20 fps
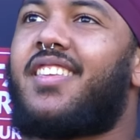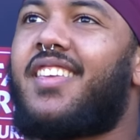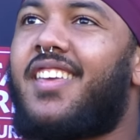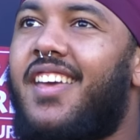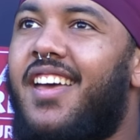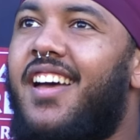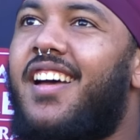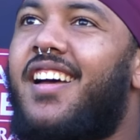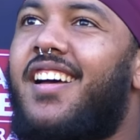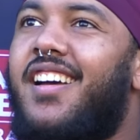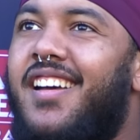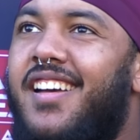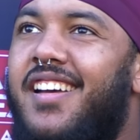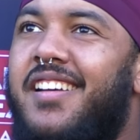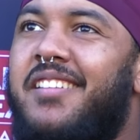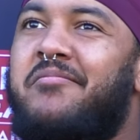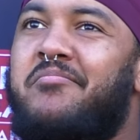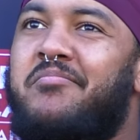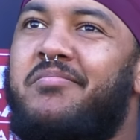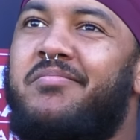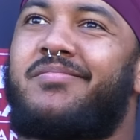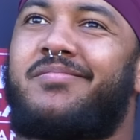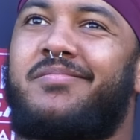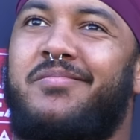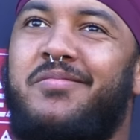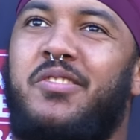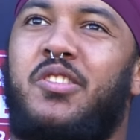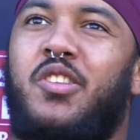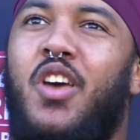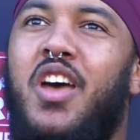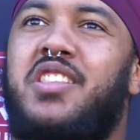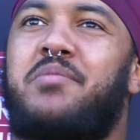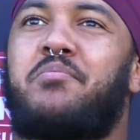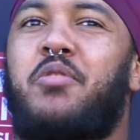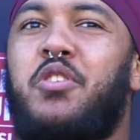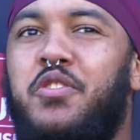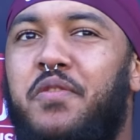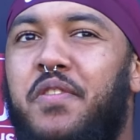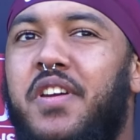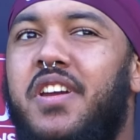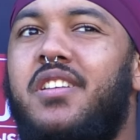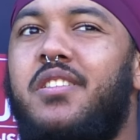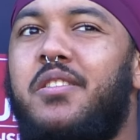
The atmosphere